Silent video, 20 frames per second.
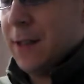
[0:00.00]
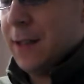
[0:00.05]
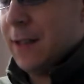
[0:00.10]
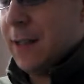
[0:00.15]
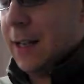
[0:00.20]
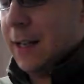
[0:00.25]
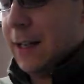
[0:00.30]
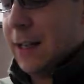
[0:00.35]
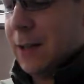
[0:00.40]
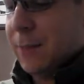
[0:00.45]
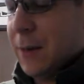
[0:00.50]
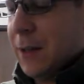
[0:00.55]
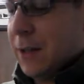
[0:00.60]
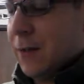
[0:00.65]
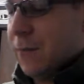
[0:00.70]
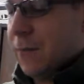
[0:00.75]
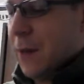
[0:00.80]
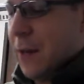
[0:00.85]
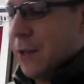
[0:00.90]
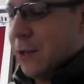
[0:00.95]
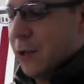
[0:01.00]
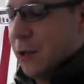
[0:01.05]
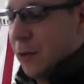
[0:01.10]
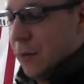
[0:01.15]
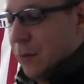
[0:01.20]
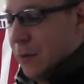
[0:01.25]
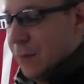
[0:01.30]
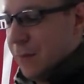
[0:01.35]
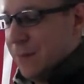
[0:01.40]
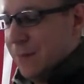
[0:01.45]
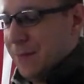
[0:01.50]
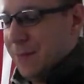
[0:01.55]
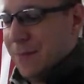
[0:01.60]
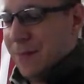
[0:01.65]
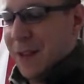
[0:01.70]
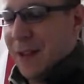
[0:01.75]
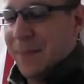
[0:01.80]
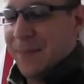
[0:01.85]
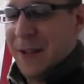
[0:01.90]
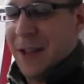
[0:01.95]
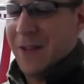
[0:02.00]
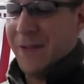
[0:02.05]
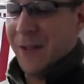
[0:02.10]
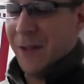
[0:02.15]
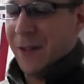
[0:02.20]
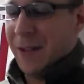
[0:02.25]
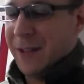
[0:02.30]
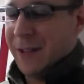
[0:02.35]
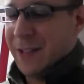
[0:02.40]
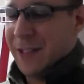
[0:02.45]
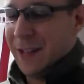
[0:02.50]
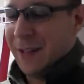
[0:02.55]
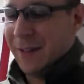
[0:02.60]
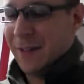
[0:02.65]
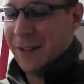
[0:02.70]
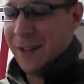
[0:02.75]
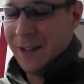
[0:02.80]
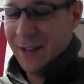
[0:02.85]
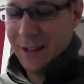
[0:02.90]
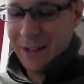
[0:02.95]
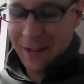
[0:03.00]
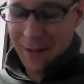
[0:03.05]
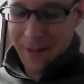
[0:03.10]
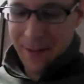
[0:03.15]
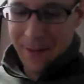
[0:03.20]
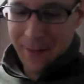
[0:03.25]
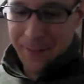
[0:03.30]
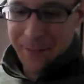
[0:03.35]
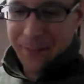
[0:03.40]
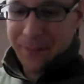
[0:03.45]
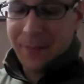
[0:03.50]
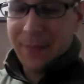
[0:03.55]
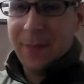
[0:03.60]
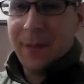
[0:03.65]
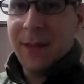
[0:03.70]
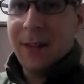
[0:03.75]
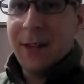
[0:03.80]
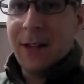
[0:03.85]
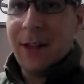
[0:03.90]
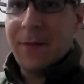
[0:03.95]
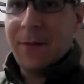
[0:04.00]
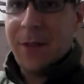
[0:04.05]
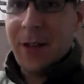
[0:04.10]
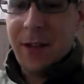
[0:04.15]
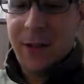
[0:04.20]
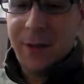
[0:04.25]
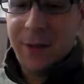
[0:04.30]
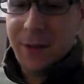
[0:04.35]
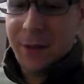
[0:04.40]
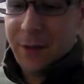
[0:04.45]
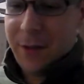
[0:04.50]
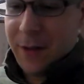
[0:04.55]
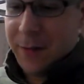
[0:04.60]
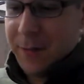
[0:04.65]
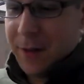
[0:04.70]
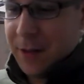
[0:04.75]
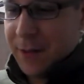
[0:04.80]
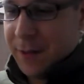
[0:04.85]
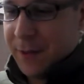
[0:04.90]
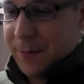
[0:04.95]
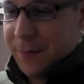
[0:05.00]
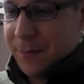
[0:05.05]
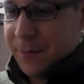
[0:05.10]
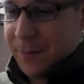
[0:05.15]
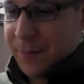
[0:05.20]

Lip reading: insanely expensive price you would pay for one, so. Comfy, scrubbies,